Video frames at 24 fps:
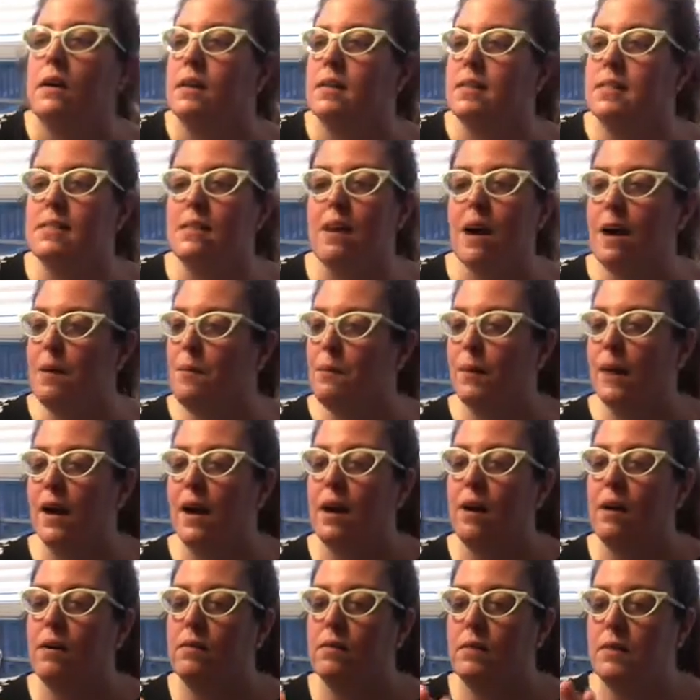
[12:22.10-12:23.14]
It's not
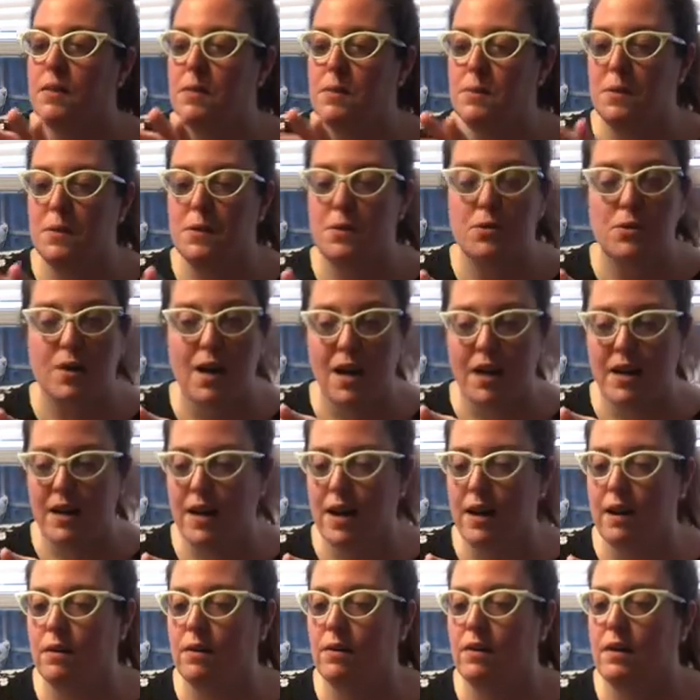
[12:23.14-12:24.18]
brown, it's been dried
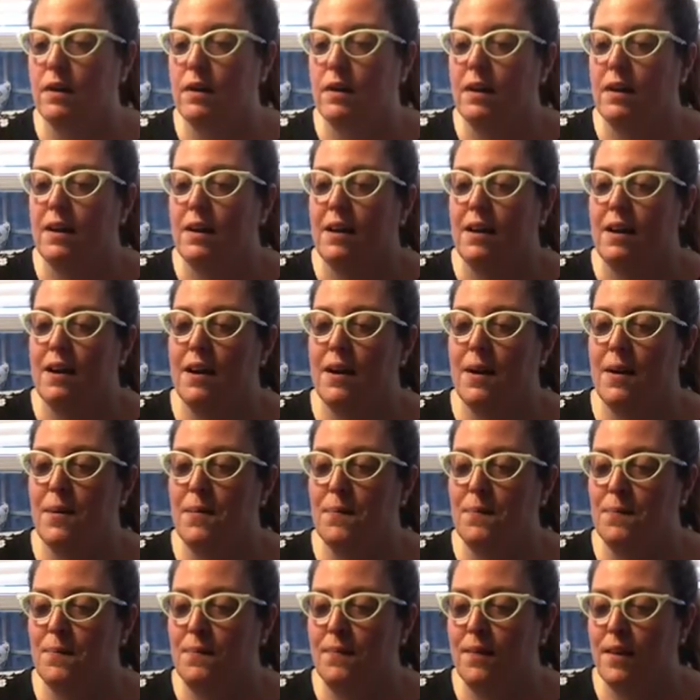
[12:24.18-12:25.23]
out.
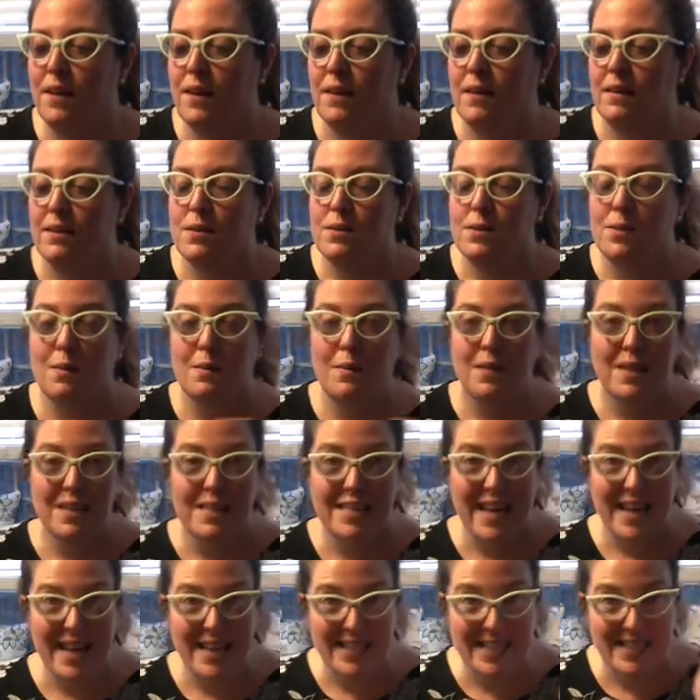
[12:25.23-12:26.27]
So I'm gonna
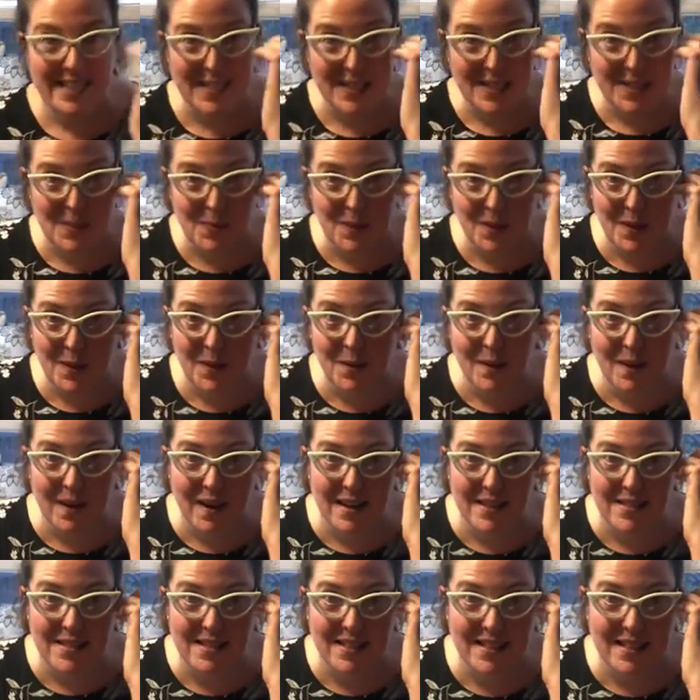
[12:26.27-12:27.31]
taste this with you
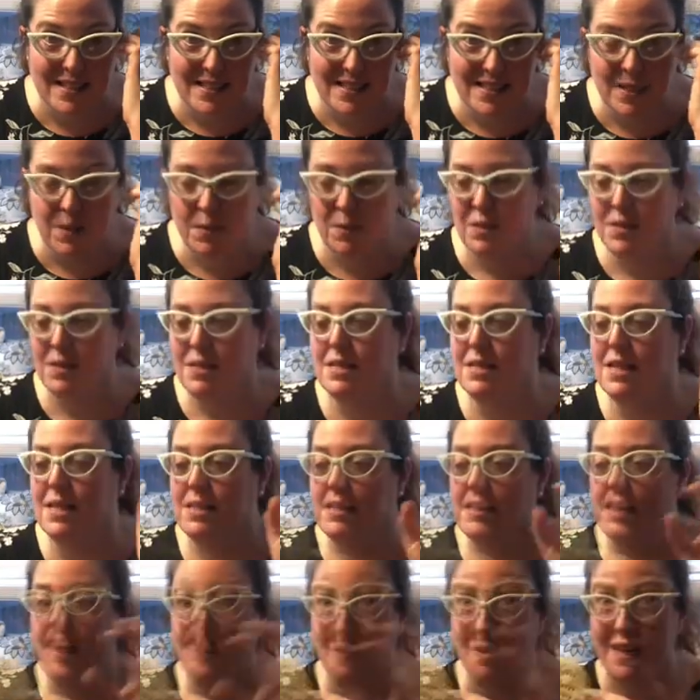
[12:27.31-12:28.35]
guys and let's see what this
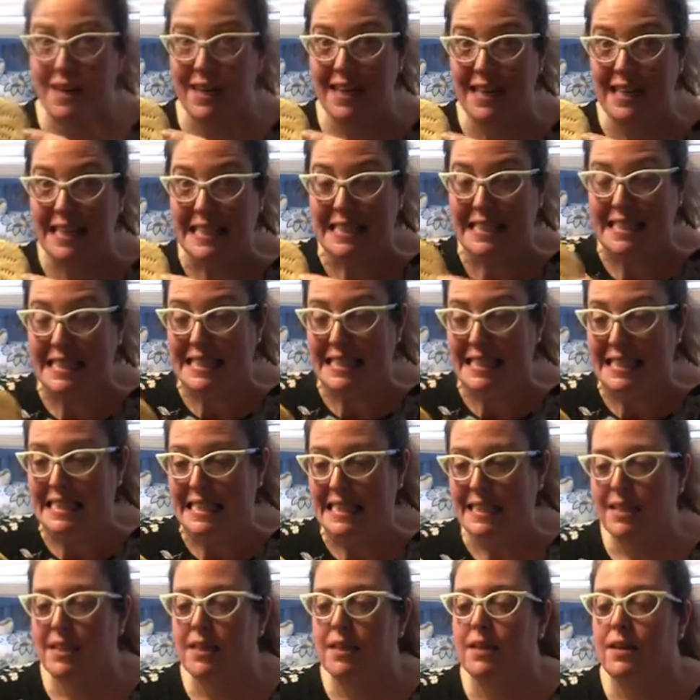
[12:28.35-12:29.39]
tastes like. Ready?
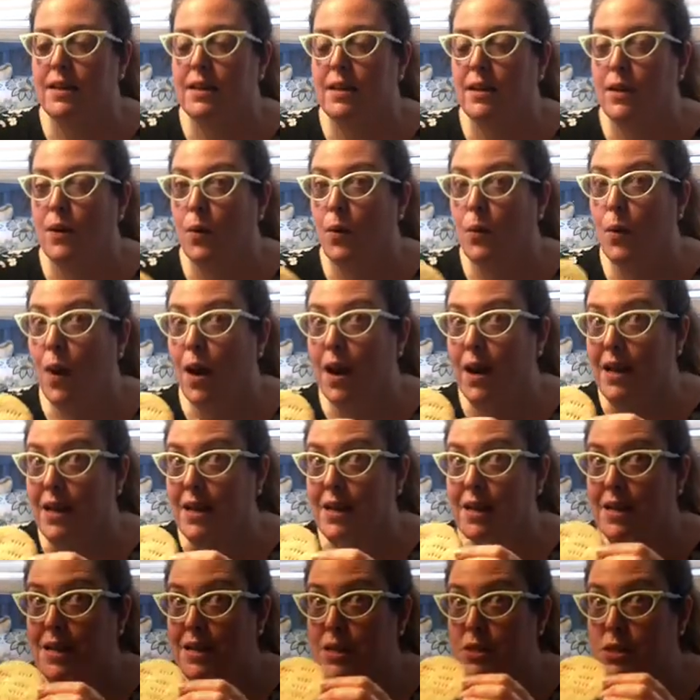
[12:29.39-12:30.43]

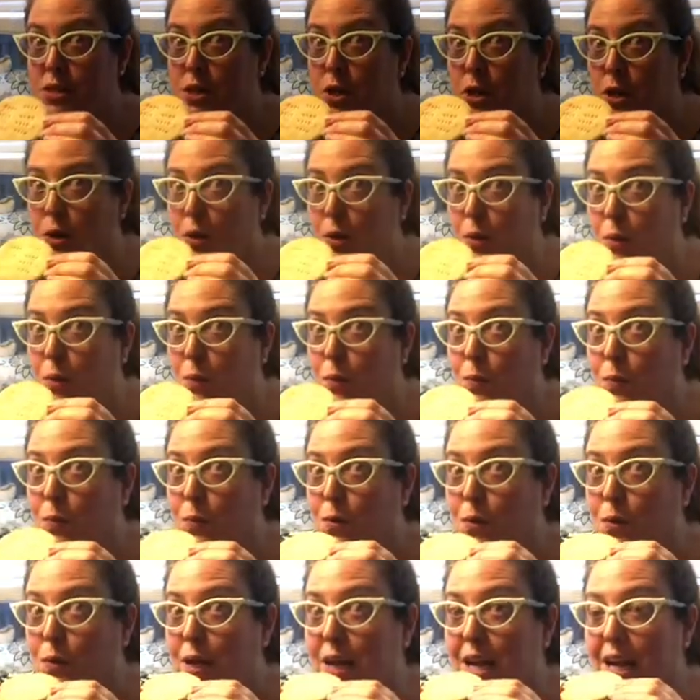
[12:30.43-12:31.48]
1, 2,
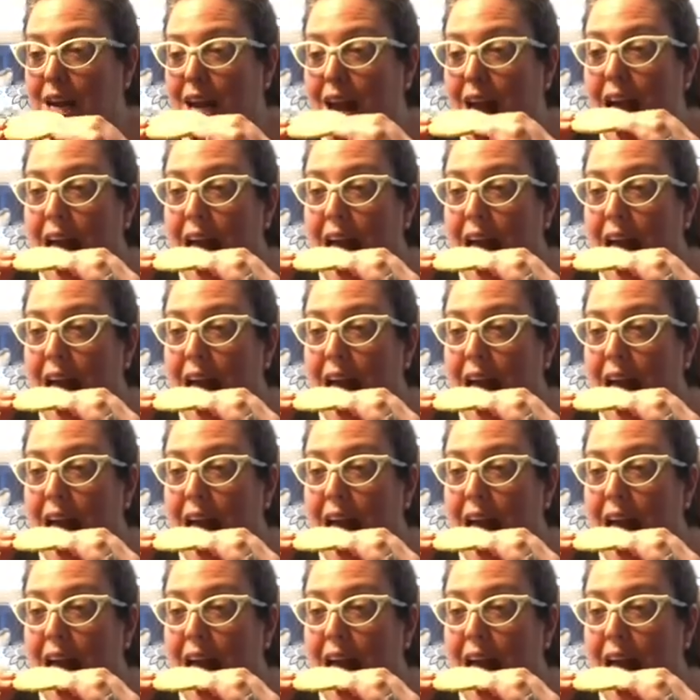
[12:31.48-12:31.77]
3.